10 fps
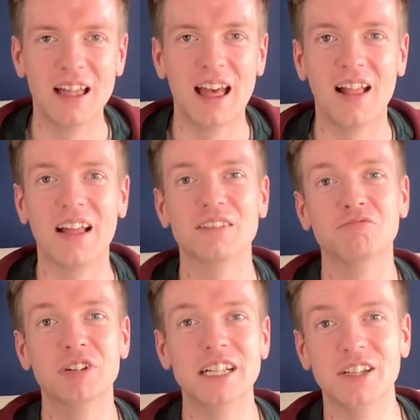and that's
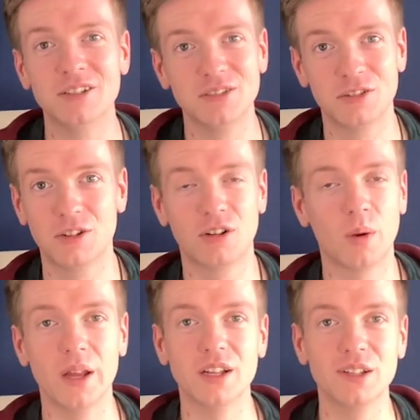really
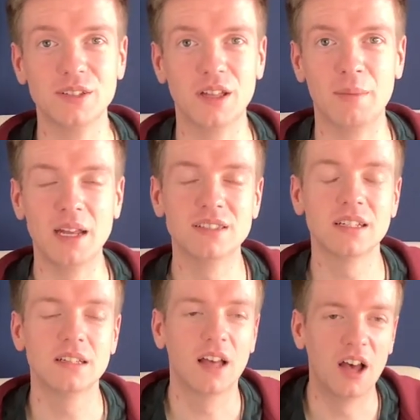quite
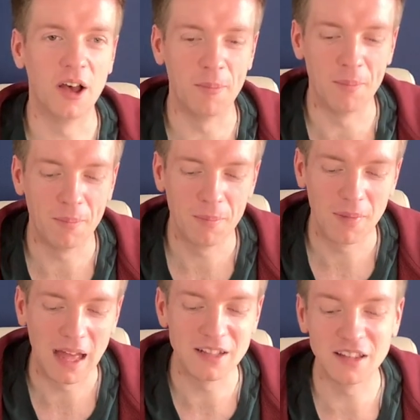amazing.
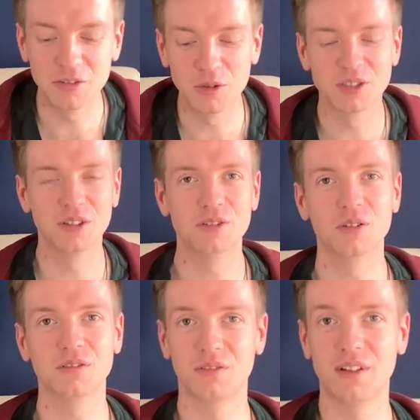And there's also
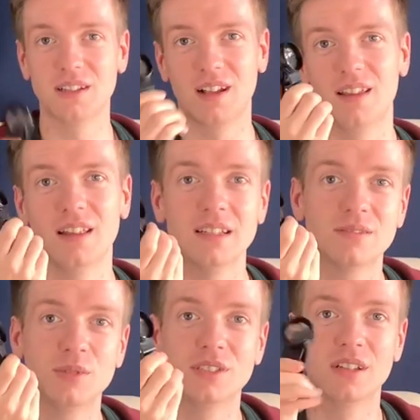sorts of things like this,
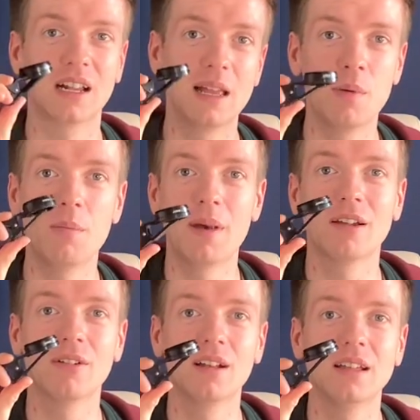which is a clip-on
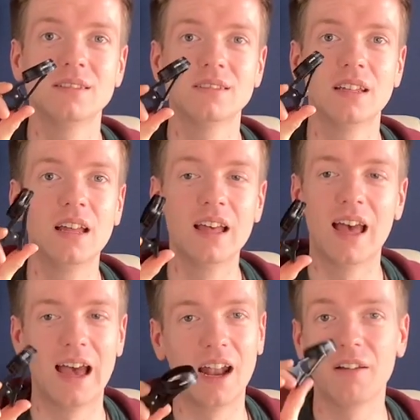macro lens.
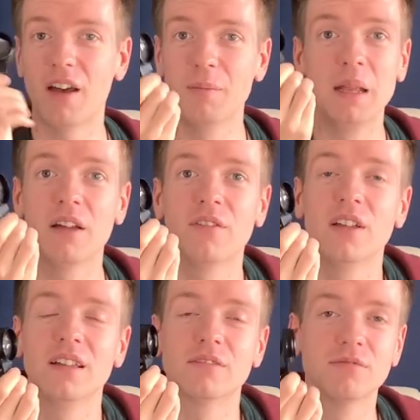And I
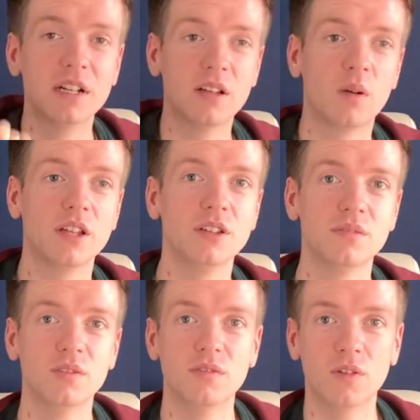find this really quite
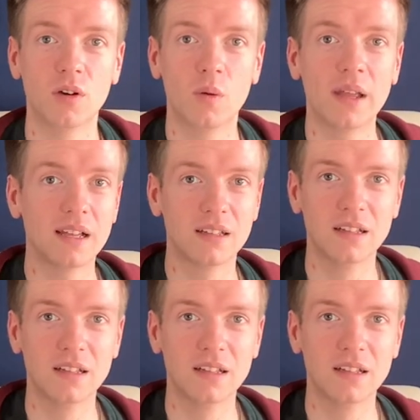useful for quick